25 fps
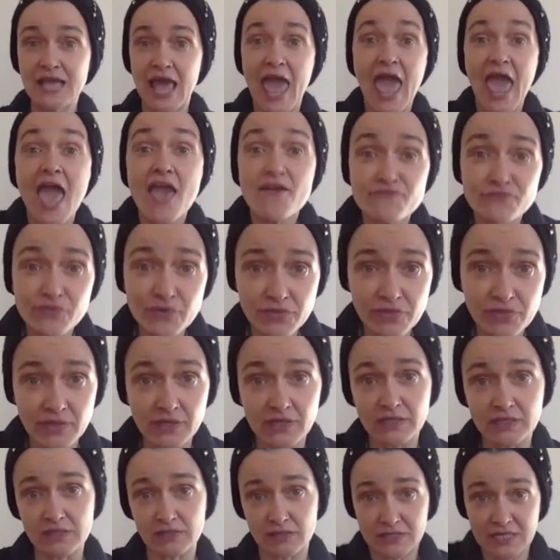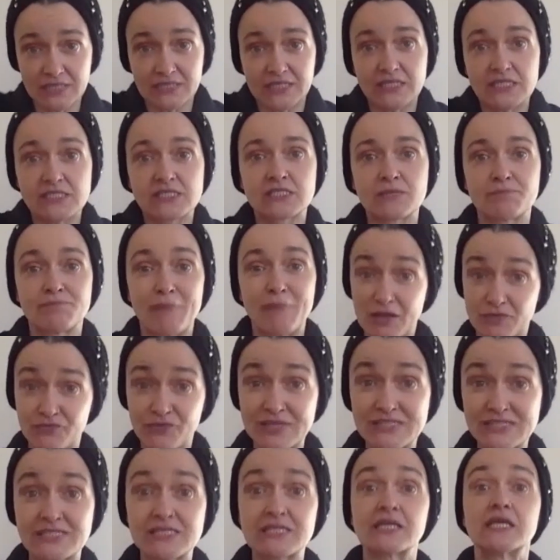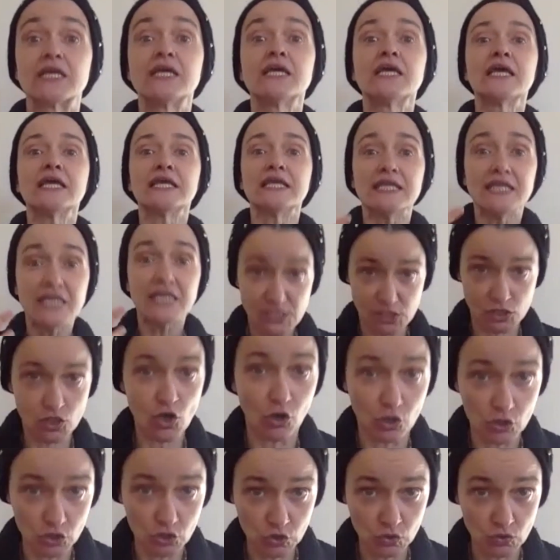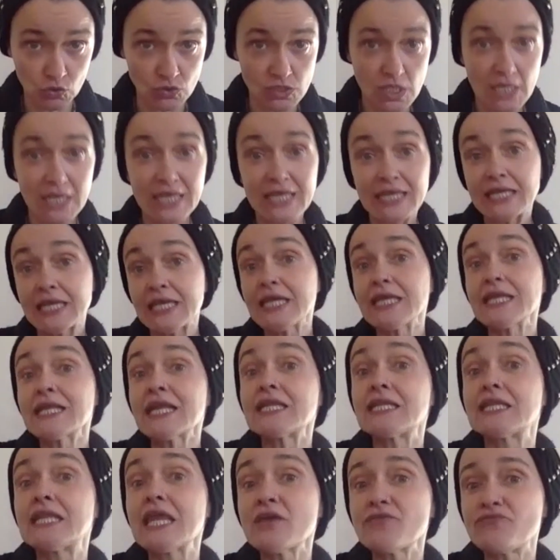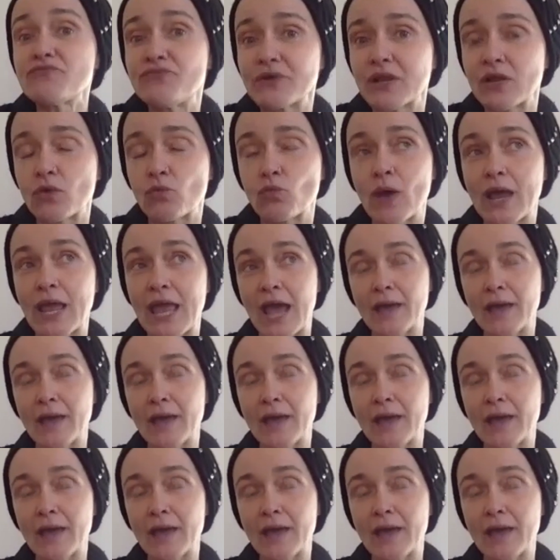Everything that is manifesting is conscious in a different way.